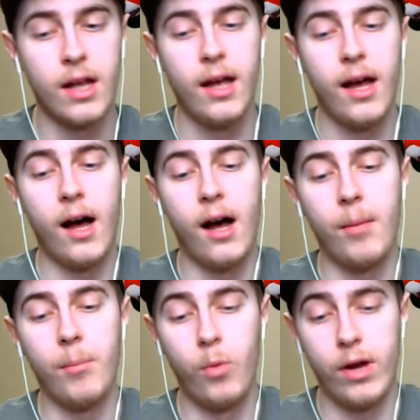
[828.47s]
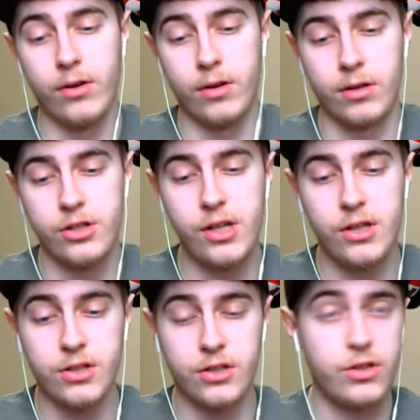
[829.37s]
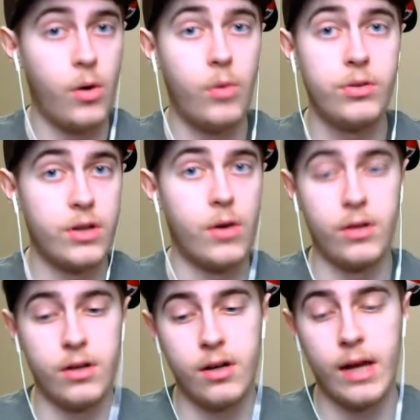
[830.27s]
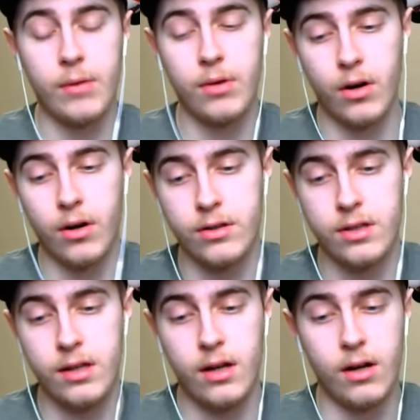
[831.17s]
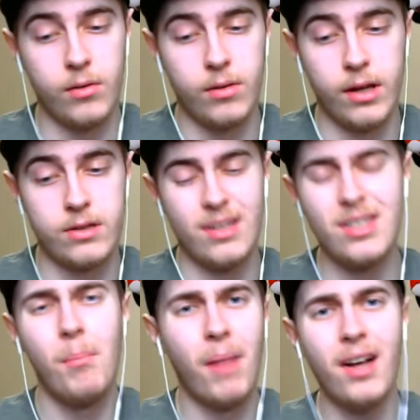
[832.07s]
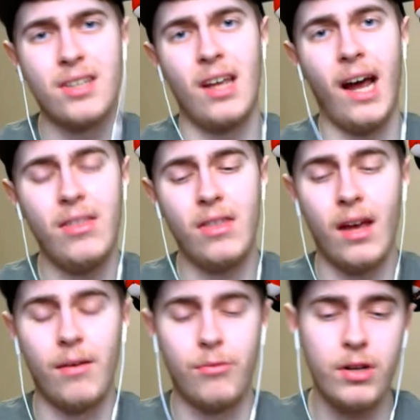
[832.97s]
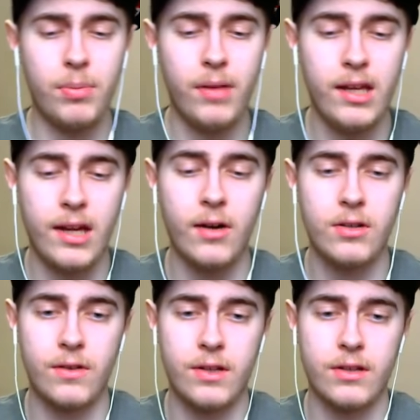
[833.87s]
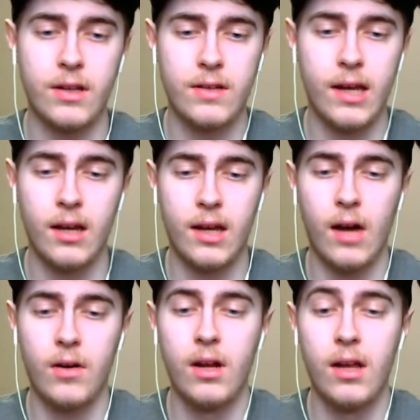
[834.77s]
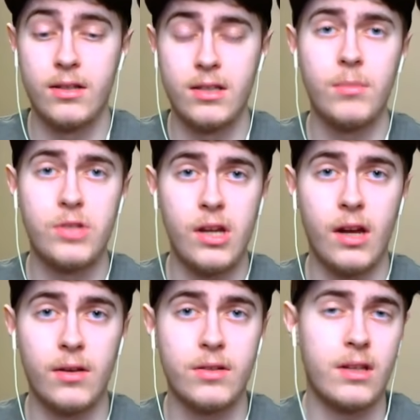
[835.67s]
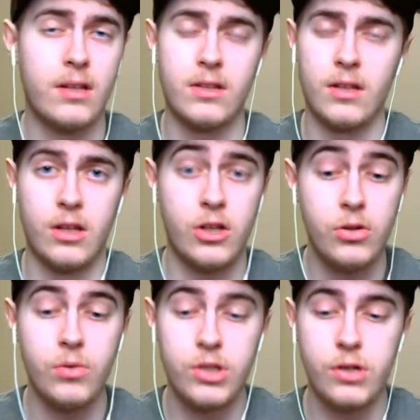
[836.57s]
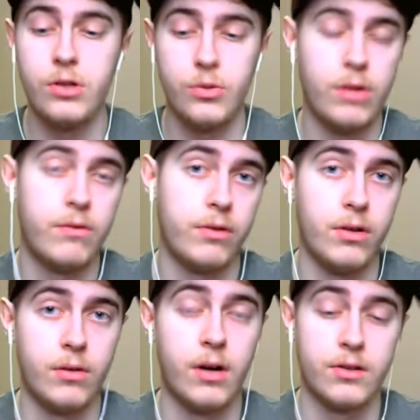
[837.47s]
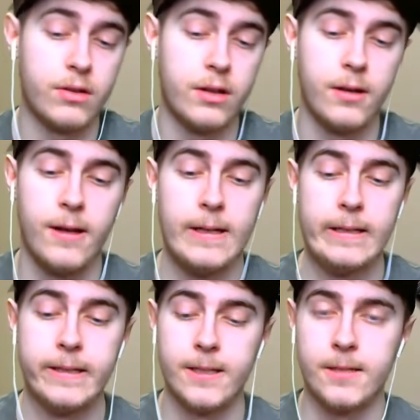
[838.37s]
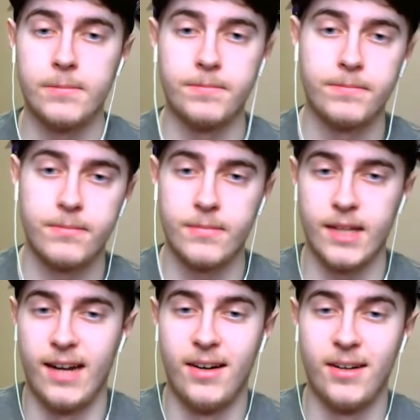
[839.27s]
um, with her. She's just so, so good in that regards. You know, it's it's a must. I think a free to play character on this list that can counter some GLs is a huge, huge win for you you, honestly. Um, yeah, that um, ability block